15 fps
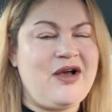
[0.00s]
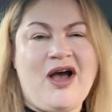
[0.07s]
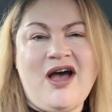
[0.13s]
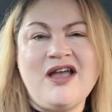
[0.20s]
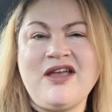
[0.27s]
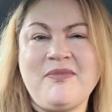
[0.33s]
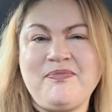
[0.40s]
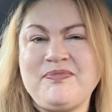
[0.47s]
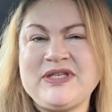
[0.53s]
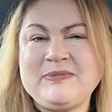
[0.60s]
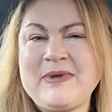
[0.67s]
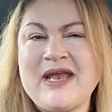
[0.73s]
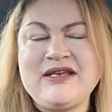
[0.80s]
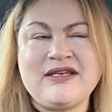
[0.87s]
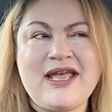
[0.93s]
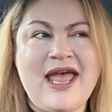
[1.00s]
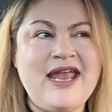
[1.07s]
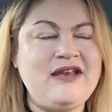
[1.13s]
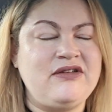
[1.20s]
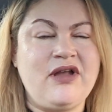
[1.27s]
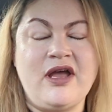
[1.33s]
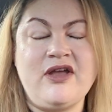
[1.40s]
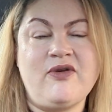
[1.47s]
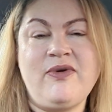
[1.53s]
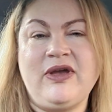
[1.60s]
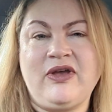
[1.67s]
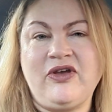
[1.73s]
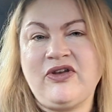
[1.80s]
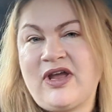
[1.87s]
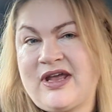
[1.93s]
I could spend £8-9,
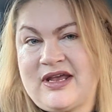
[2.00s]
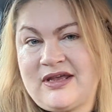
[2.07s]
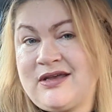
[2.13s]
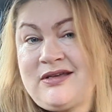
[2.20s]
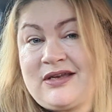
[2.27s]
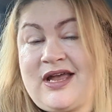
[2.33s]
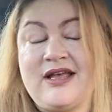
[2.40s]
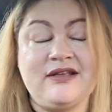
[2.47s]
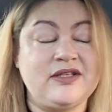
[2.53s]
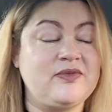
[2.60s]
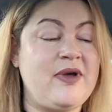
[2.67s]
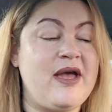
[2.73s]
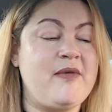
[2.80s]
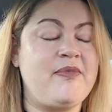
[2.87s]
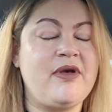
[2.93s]
couldn't I, elsewhere?